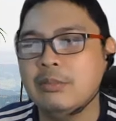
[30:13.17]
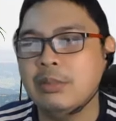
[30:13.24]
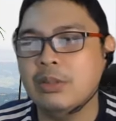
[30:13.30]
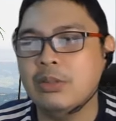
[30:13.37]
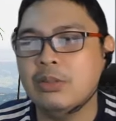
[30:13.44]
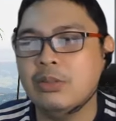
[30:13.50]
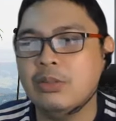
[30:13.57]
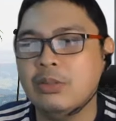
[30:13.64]

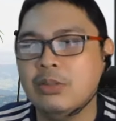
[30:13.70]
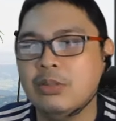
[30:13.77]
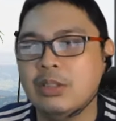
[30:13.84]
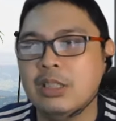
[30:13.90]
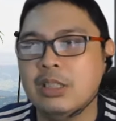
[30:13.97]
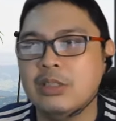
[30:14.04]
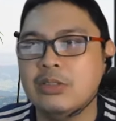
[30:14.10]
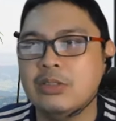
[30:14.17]
Pero in
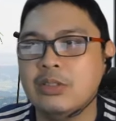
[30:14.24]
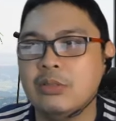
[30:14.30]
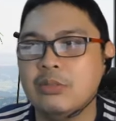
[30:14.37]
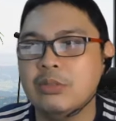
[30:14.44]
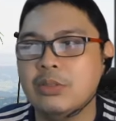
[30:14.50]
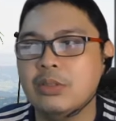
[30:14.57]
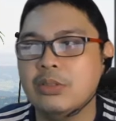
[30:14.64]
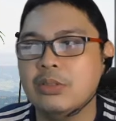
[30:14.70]
the next
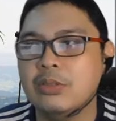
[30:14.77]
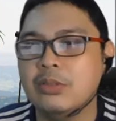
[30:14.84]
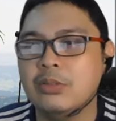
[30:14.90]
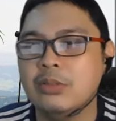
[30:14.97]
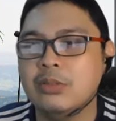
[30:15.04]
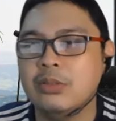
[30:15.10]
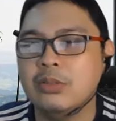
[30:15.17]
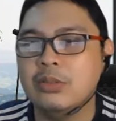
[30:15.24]
term,
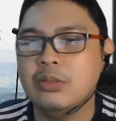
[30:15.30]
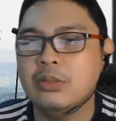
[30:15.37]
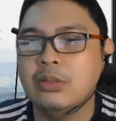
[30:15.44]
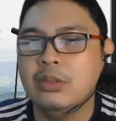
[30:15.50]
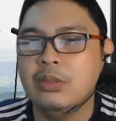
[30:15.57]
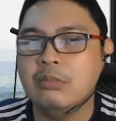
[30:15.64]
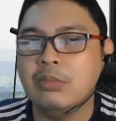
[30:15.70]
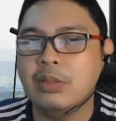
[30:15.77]
siguro,
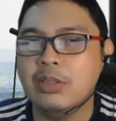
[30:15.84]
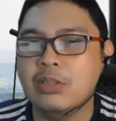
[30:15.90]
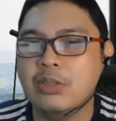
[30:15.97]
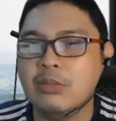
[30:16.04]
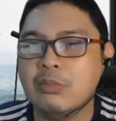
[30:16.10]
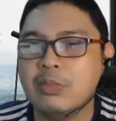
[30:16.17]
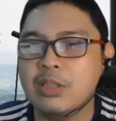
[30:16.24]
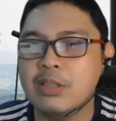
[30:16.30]

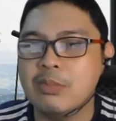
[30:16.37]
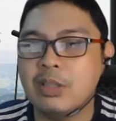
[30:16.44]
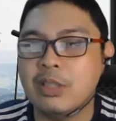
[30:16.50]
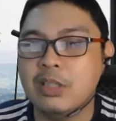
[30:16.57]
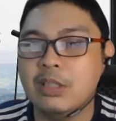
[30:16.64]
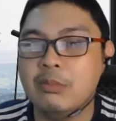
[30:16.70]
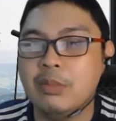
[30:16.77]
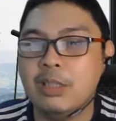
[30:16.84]
medyo mas
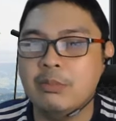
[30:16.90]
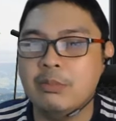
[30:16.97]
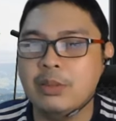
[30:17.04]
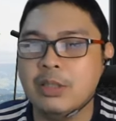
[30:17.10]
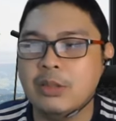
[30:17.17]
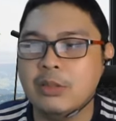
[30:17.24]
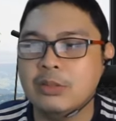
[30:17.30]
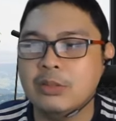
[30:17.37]
magiging
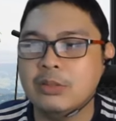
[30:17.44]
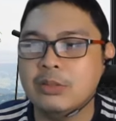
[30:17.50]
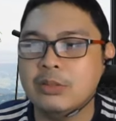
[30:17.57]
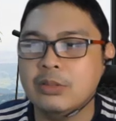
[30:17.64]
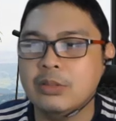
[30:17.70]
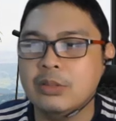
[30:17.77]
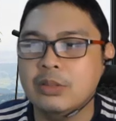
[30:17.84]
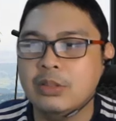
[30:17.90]
maigpit ako.
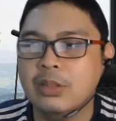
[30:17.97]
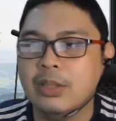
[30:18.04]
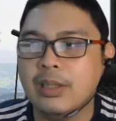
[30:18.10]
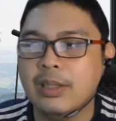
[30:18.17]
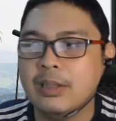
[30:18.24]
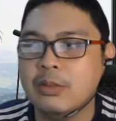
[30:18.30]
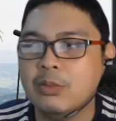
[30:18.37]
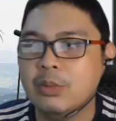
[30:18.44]

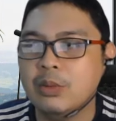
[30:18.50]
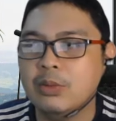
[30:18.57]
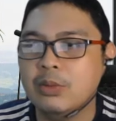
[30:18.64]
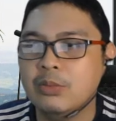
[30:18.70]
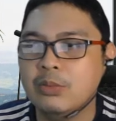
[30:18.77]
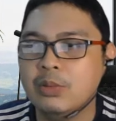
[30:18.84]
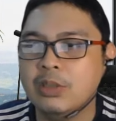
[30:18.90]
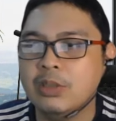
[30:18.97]
And
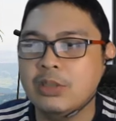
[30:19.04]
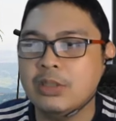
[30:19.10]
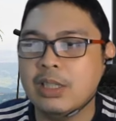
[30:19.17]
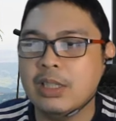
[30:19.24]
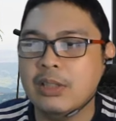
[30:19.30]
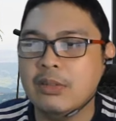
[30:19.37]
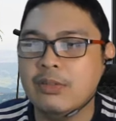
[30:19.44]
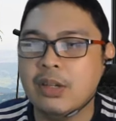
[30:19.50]
we'll
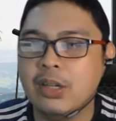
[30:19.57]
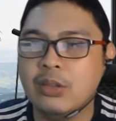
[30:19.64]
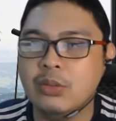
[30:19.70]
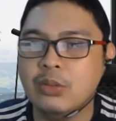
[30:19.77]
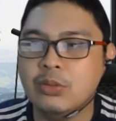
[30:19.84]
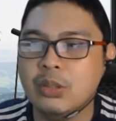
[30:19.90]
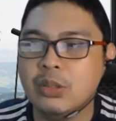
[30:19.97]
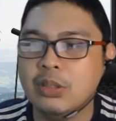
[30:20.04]
strictly
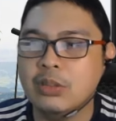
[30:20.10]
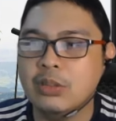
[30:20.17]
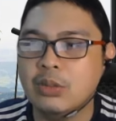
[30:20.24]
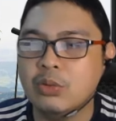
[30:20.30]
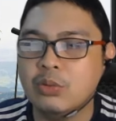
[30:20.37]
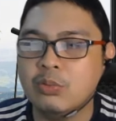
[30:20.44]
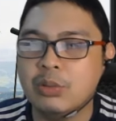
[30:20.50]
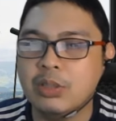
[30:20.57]
follow the
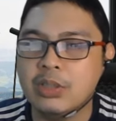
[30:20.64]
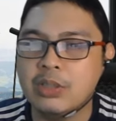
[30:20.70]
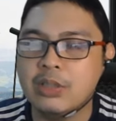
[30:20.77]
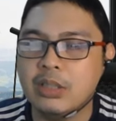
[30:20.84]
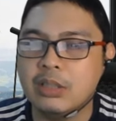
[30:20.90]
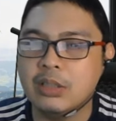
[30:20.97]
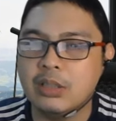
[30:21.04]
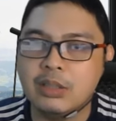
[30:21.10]
rubrics
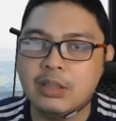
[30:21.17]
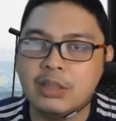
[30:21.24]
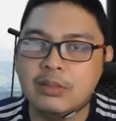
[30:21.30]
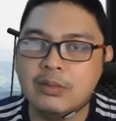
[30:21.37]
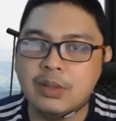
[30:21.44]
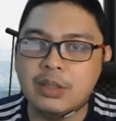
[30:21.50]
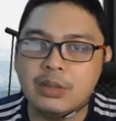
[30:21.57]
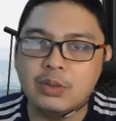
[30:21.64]
that are
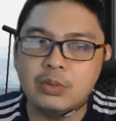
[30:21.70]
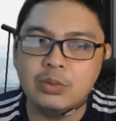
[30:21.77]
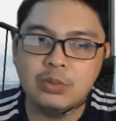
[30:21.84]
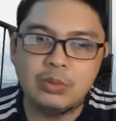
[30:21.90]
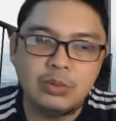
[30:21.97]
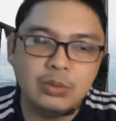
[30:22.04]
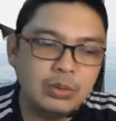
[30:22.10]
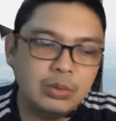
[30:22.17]
given
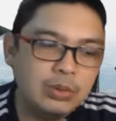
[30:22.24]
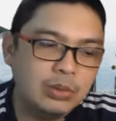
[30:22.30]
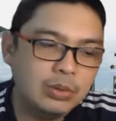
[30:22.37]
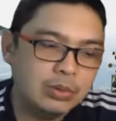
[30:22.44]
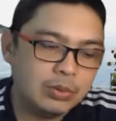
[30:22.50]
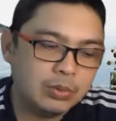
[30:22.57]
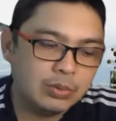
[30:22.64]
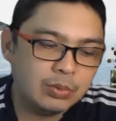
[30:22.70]
to
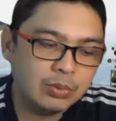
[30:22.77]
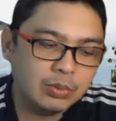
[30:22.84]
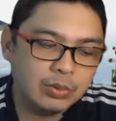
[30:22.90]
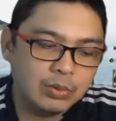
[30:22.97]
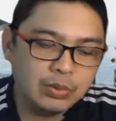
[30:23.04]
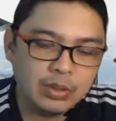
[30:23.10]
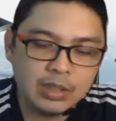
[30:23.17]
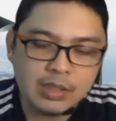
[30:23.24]

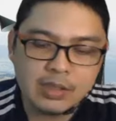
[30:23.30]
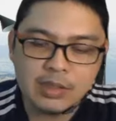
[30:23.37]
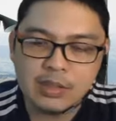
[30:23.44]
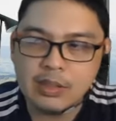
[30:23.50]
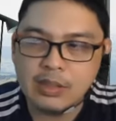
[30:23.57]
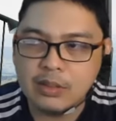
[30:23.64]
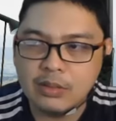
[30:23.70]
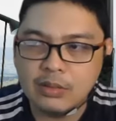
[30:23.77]
this.
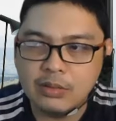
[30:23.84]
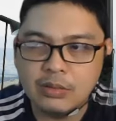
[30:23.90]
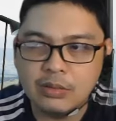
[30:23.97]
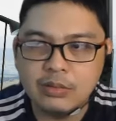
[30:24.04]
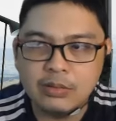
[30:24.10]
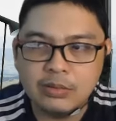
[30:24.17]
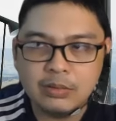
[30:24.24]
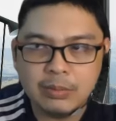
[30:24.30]

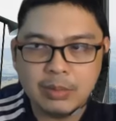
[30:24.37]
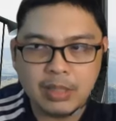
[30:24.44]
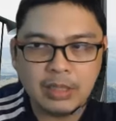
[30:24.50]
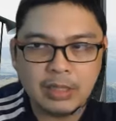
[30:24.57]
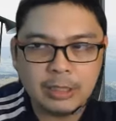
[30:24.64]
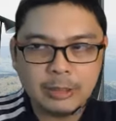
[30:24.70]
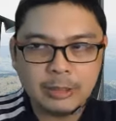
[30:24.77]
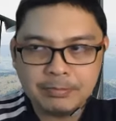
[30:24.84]
So,
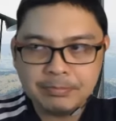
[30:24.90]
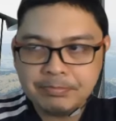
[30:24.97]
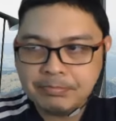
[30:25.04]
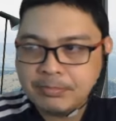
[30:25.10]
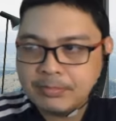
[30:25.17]
parang gano'n.